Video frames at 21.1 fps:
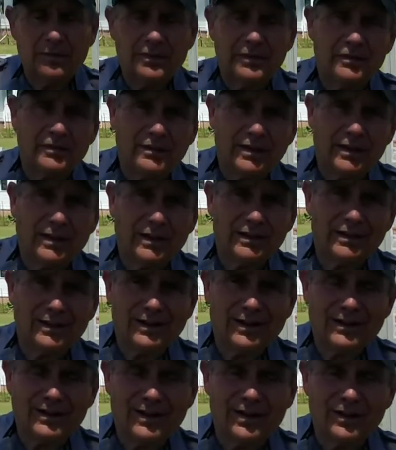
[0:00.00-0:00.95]
the second
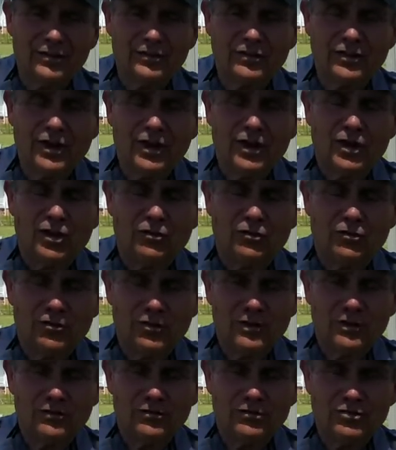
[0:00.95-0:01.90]
lighthouse
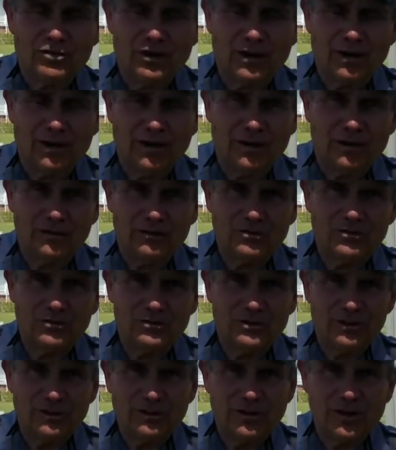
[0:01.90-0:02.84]
free of charge
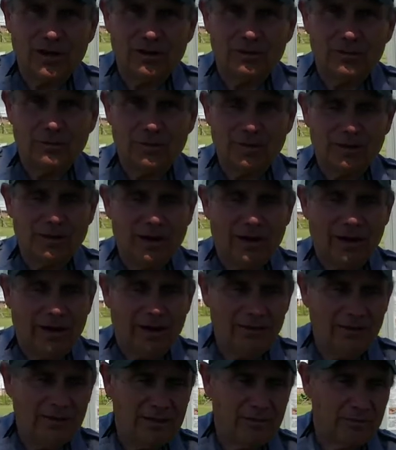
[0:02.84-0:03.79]
to the government. I
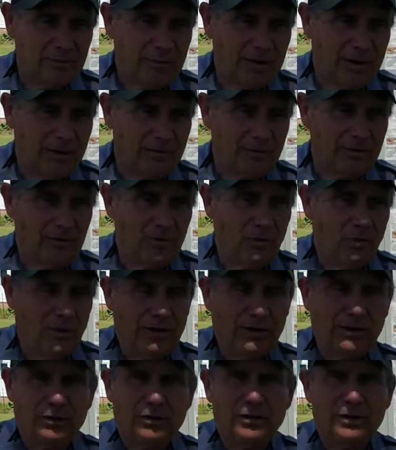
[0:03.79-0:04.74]
think it was probably the one
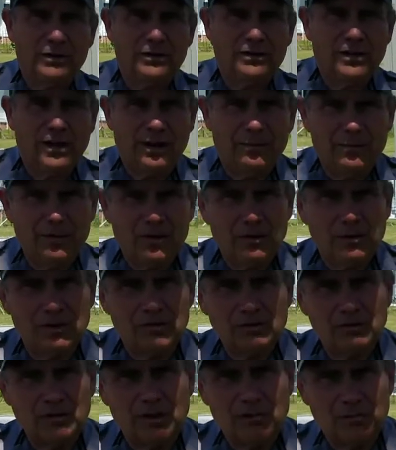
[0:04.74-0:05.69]
and only time the
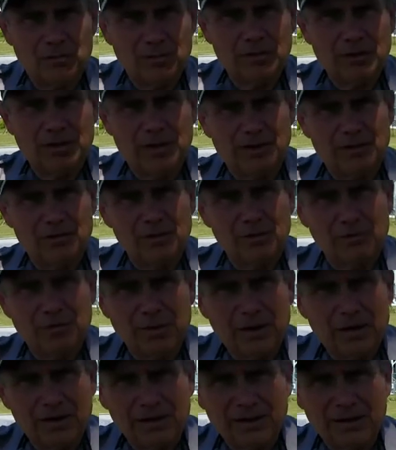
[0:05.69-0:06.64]
U.S. government got a real
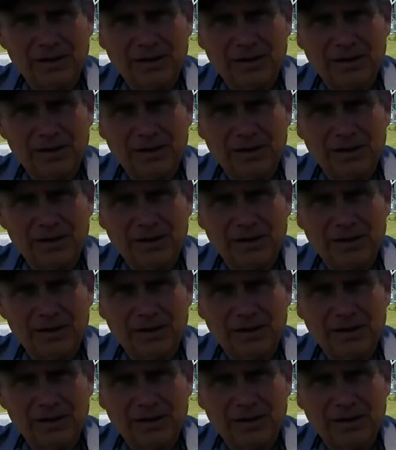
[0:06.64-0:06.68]
bargain.